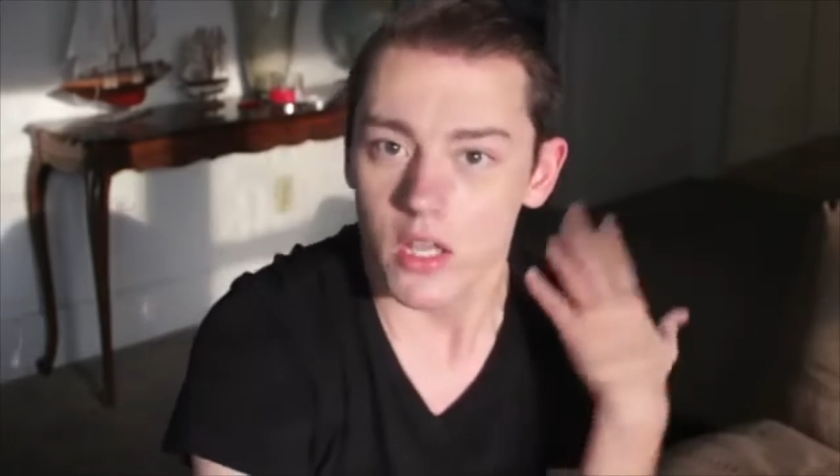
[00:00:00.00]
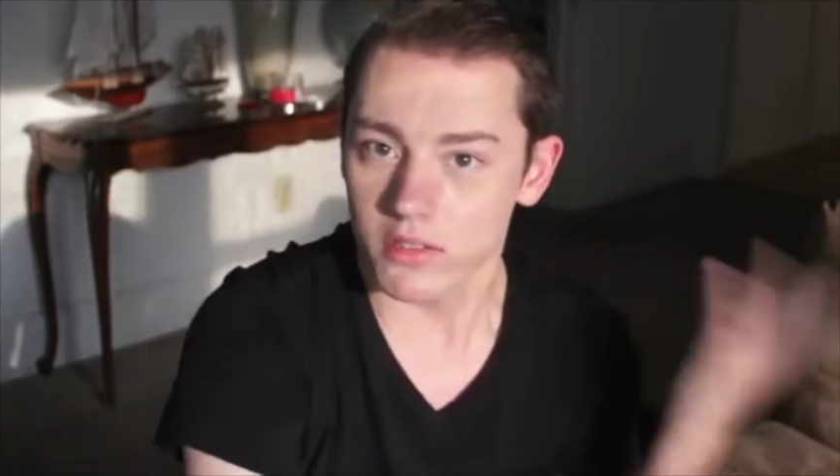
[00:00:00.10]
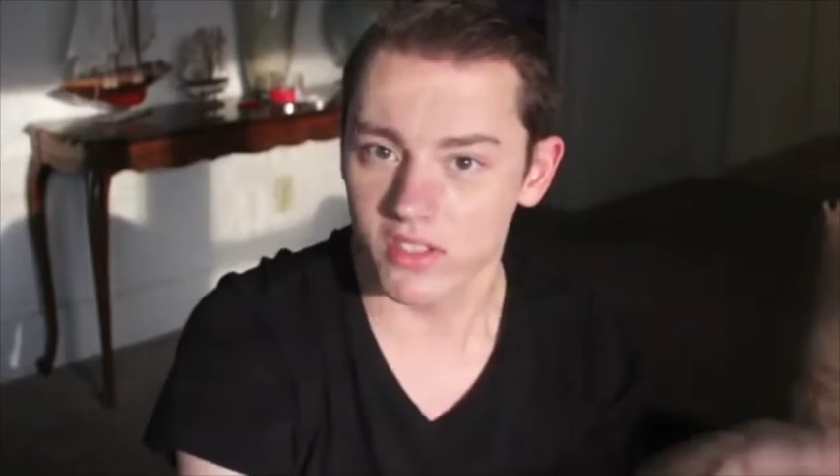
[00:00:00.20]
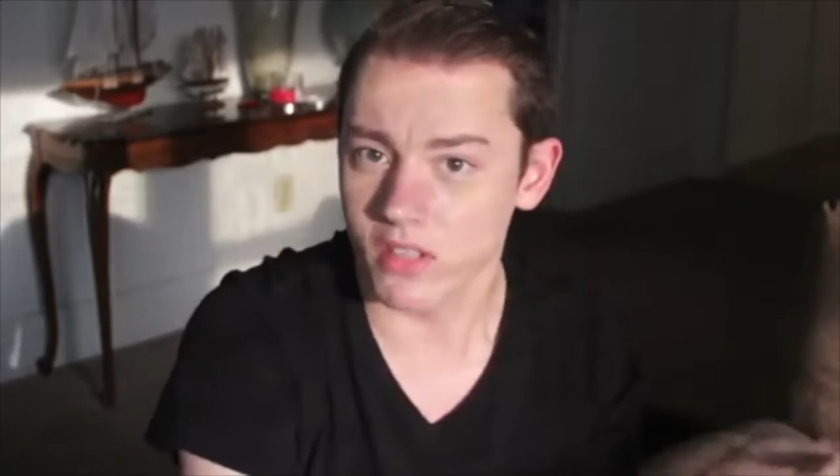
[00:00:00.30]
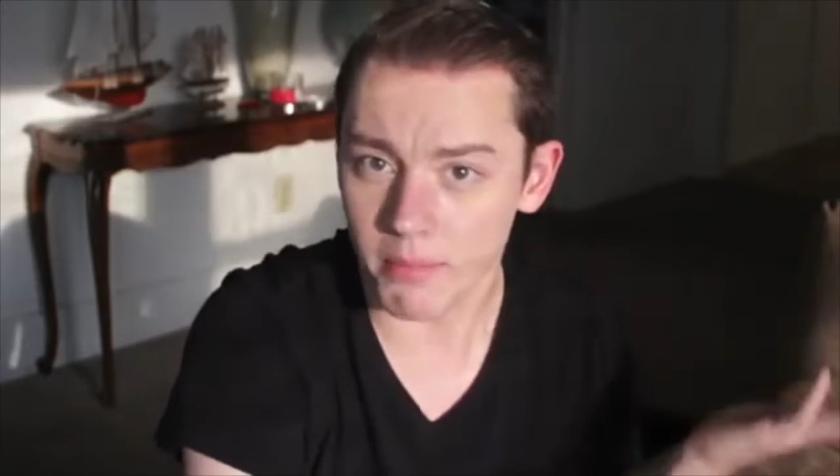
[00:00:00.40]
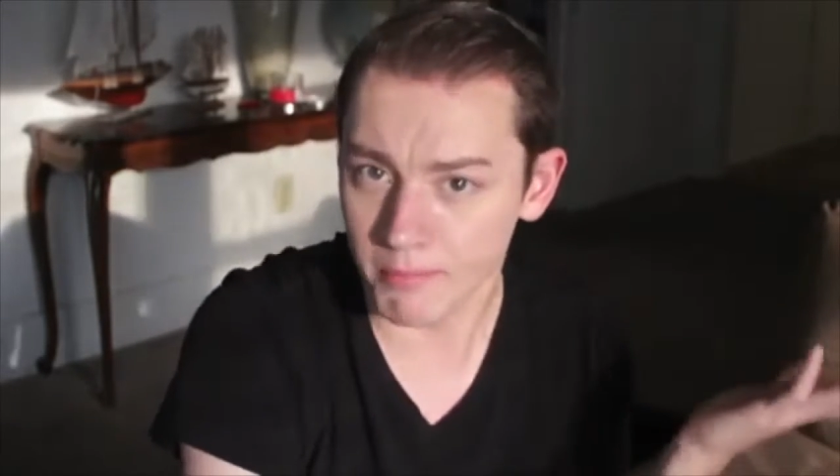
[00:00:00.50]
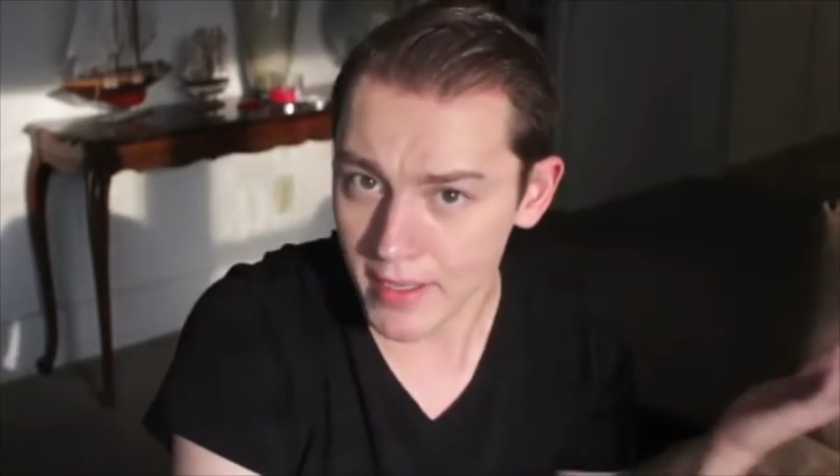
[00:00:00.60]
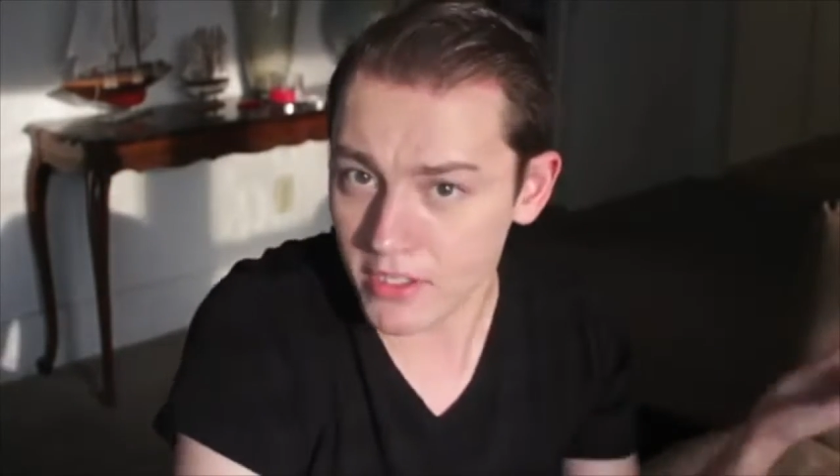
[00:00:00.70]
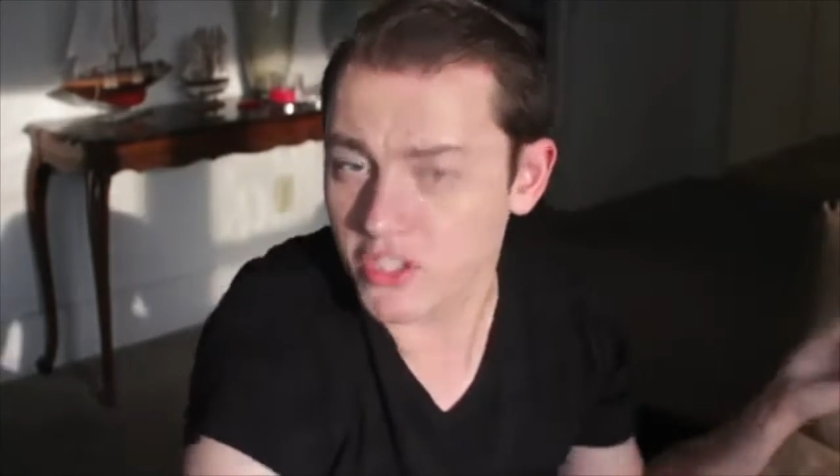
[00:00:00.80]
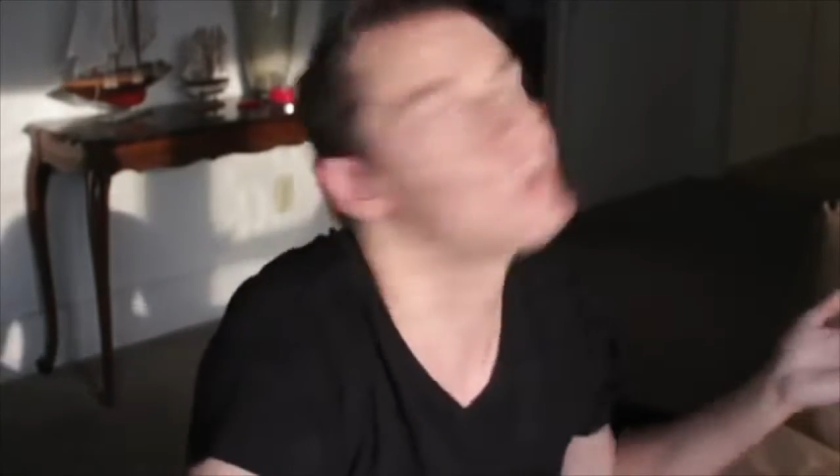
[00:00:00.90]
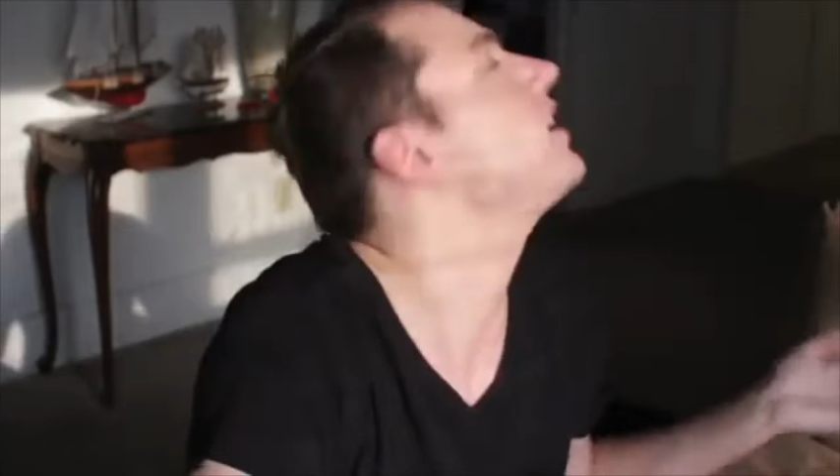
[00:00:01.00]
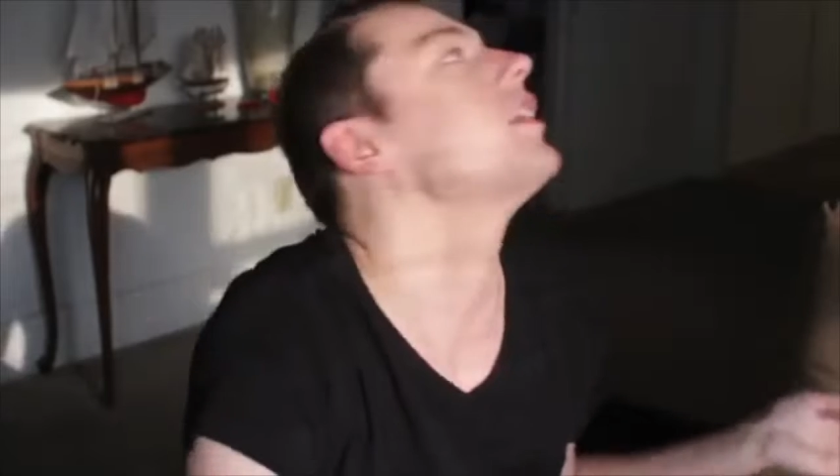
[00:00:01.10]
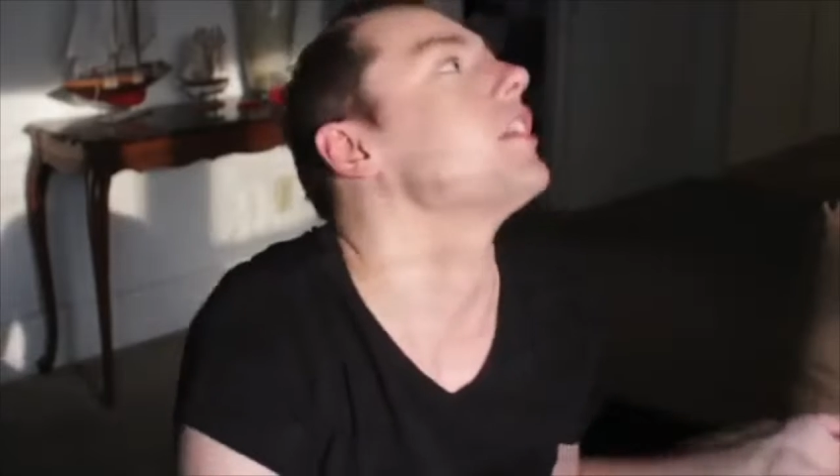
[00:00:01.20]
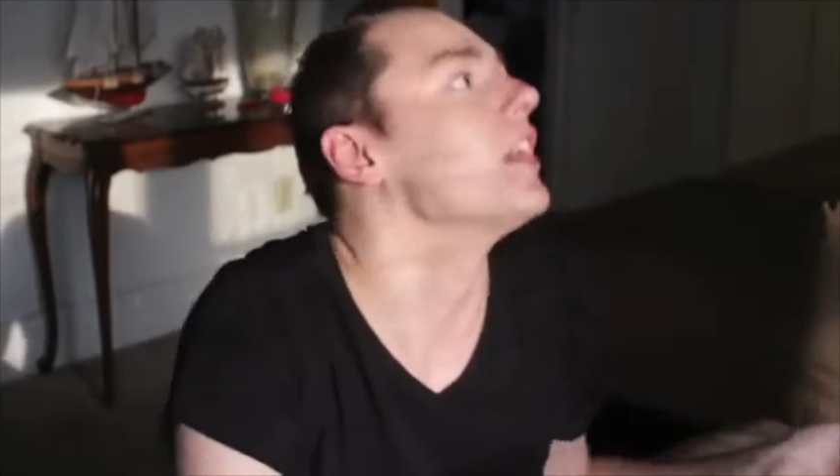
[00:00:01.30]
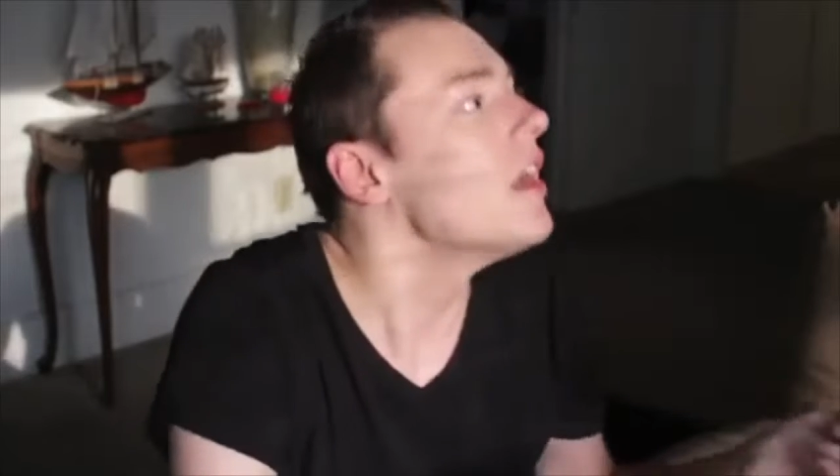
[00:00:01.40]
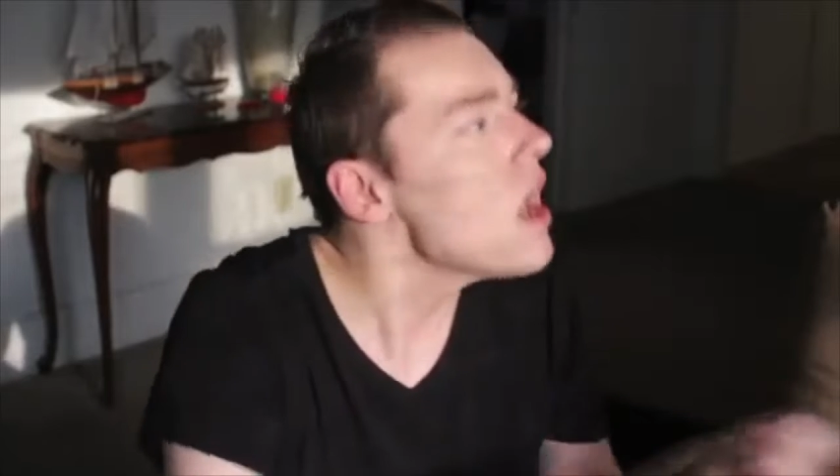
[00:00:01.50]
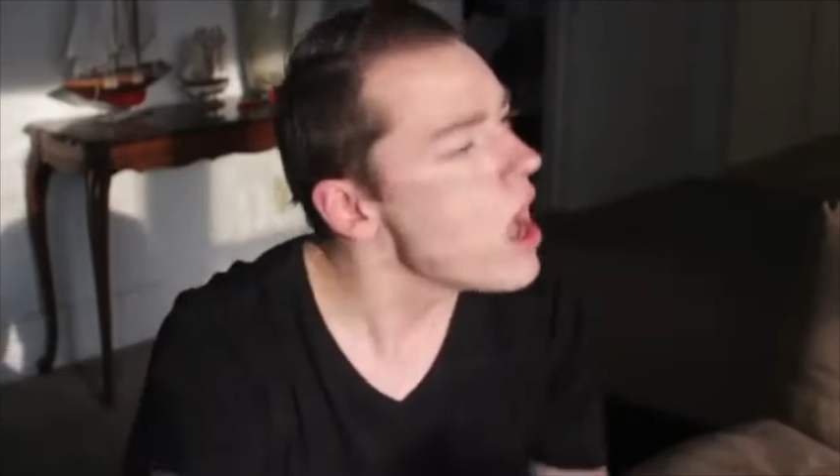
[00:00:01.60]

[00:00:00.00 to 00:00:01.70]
stopped by your security,